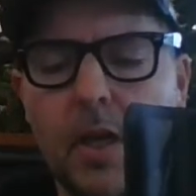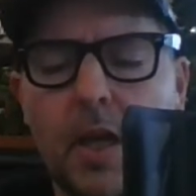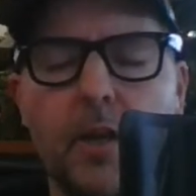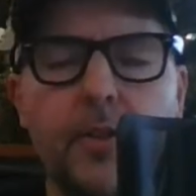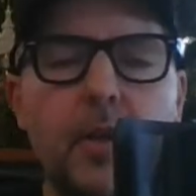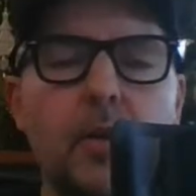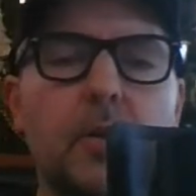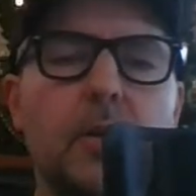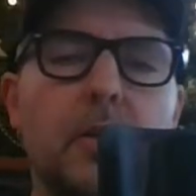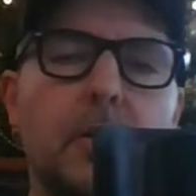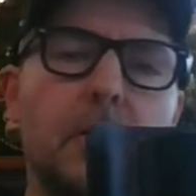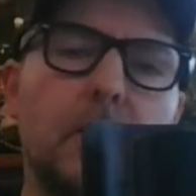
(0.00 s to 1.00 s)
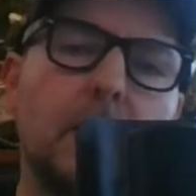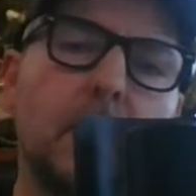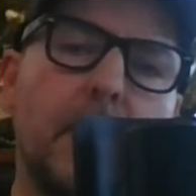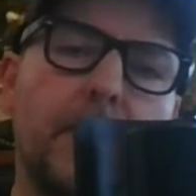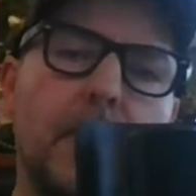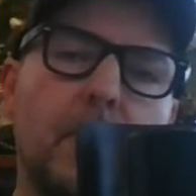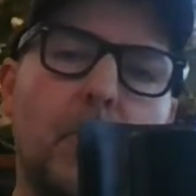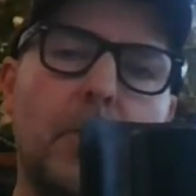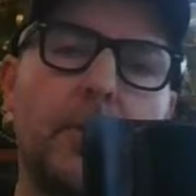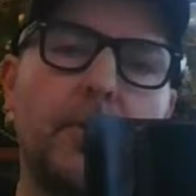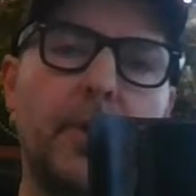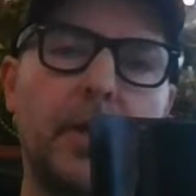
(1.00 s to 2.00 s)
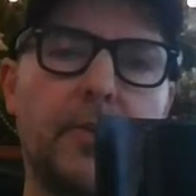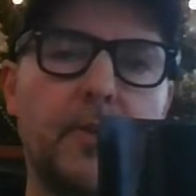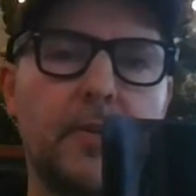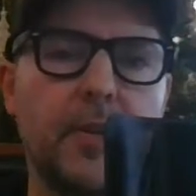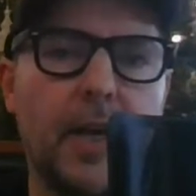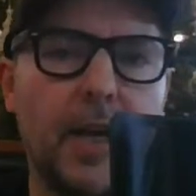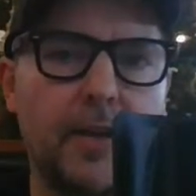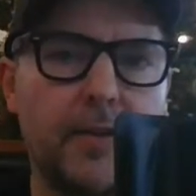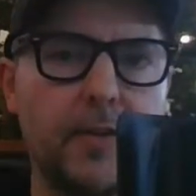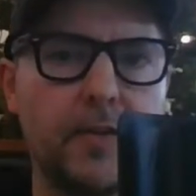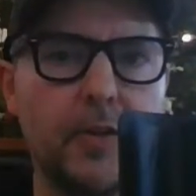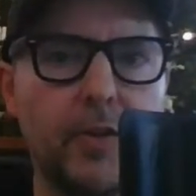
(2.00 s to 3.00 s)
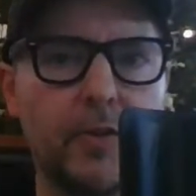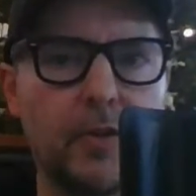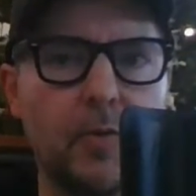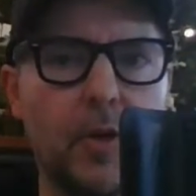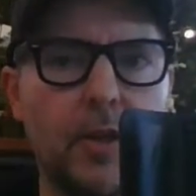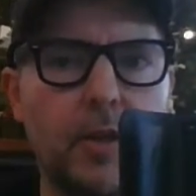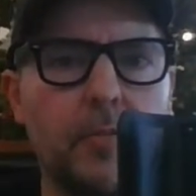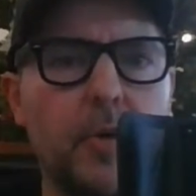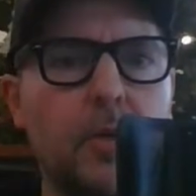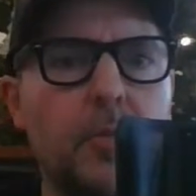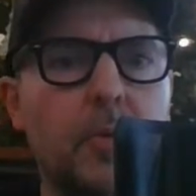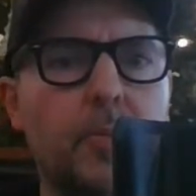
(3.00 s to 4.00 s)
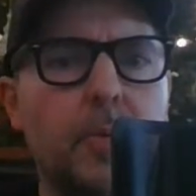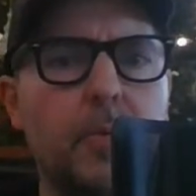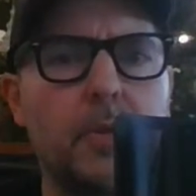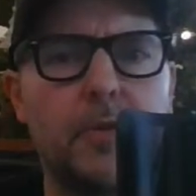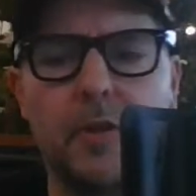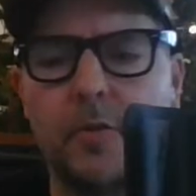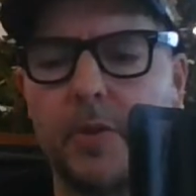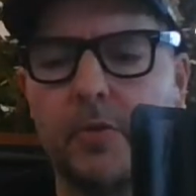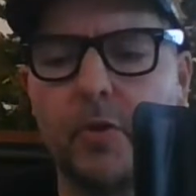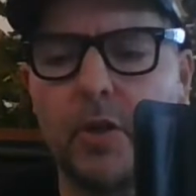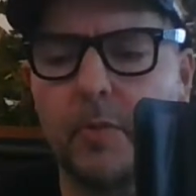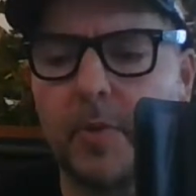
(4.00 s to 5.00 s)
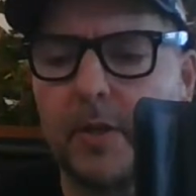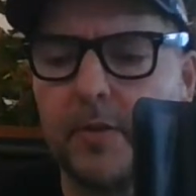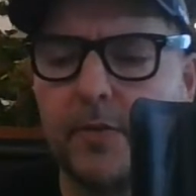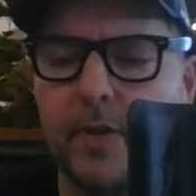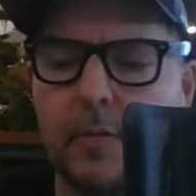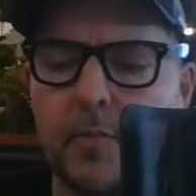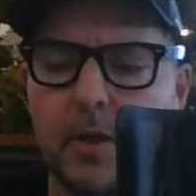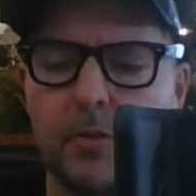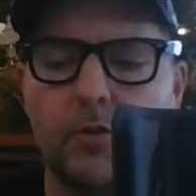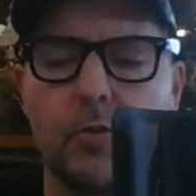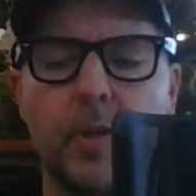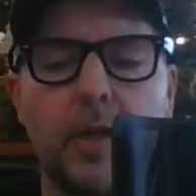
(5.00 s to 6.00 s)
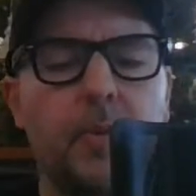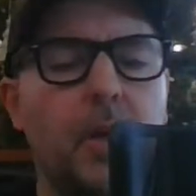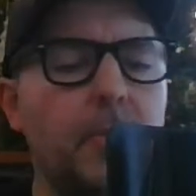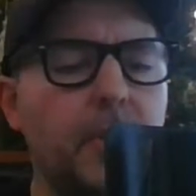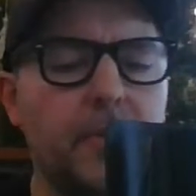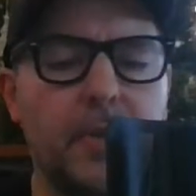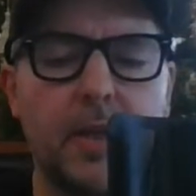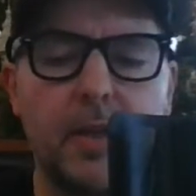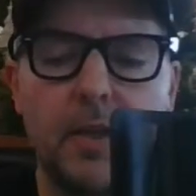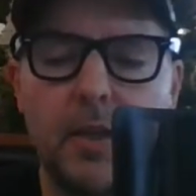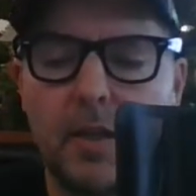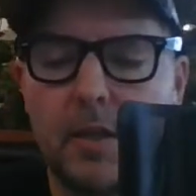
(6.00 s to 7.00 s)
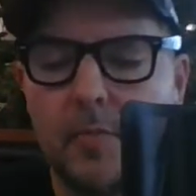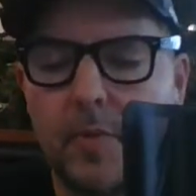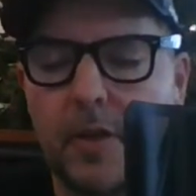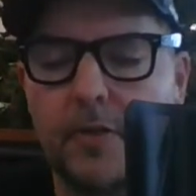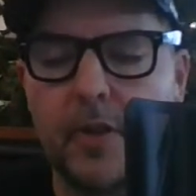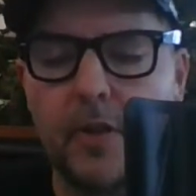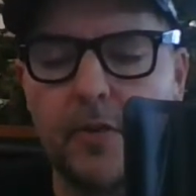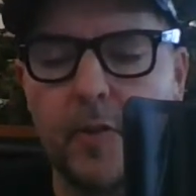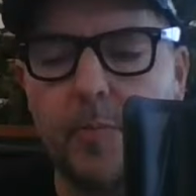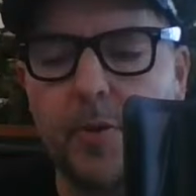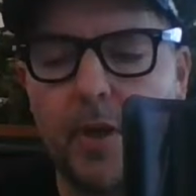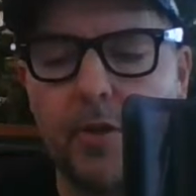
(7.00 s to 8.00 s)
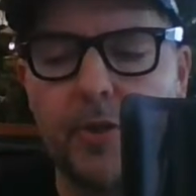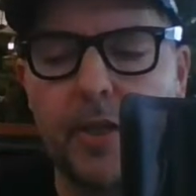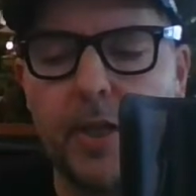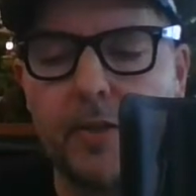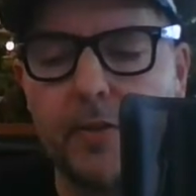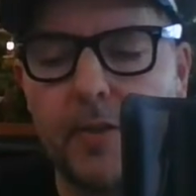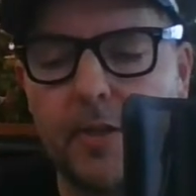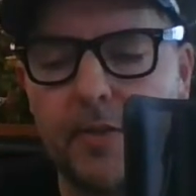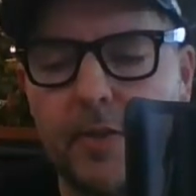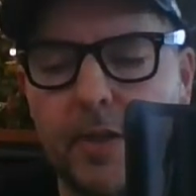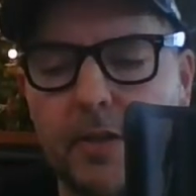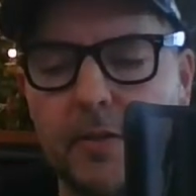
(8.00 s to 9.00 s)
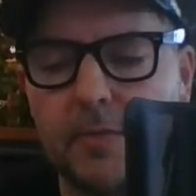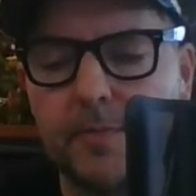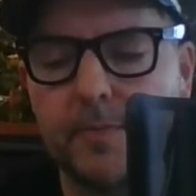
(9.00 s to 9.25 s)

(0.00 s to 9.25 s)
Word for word: And I think I think one of the reasons that Hex is doing so well at the moment, people don't seem to be talking about it very much, or maybe I missed it, but is, is the Poloniex listing.